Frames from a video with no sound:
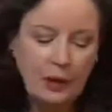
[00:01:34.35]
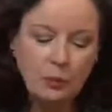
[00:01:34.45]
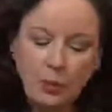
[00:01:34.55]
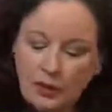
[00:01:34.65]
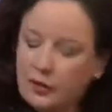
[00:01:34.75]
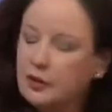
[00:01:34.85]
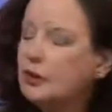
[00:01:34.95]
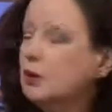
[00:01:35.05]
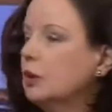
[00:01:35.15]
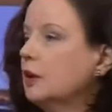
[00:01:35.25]
One
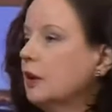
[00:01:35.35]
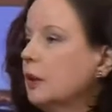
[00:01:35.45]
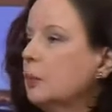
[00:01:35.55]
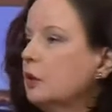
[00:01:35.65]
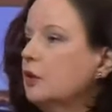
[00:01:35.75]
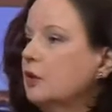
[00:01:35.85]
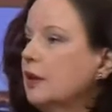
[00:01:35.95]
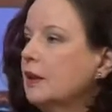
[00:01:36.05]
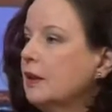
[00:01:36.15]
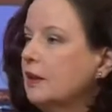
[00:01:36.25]
thing, though, that I would
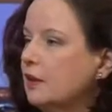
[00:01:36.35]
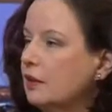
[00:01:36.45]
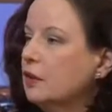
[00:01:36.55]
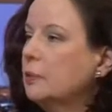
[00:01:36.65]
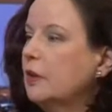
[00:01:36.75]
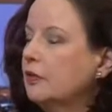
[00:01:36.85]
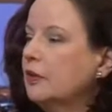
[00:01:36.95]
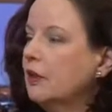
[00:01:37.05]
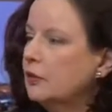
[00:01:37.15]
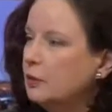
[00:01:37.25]
say in these
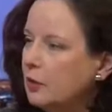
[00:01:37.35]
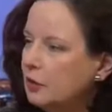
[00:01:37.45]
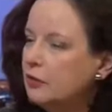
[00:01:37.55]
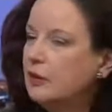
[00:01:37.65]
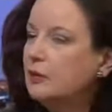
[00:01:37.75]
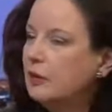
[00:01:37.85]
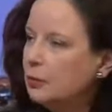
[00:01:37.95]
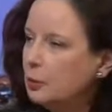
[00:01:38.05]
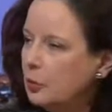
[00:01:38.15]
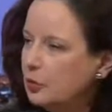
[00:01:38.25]
BAFTAs, one film
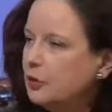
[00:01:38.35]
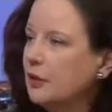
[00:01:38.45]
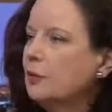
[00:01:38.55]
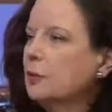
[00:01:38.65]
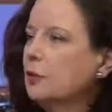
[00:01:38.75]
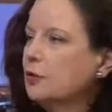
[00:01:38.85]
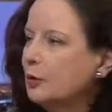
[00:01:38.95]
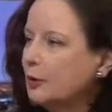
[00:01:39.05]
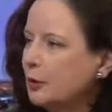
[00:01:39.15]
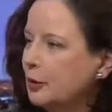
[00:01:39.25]
that was diverse,
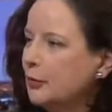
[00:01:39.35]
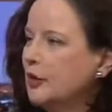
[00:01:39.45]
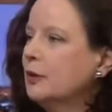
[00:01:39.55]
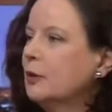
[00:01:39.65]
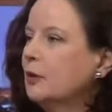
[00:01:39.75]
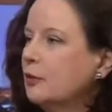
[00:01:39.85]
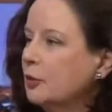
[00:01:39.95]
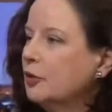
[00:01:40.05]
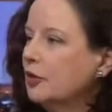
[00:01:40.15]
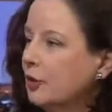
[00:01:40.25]
the documentary
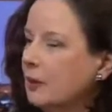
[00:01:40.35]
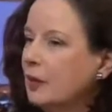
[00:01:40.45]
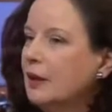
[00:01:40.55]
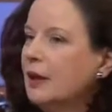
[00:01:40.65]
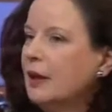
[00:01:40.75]
For Summer,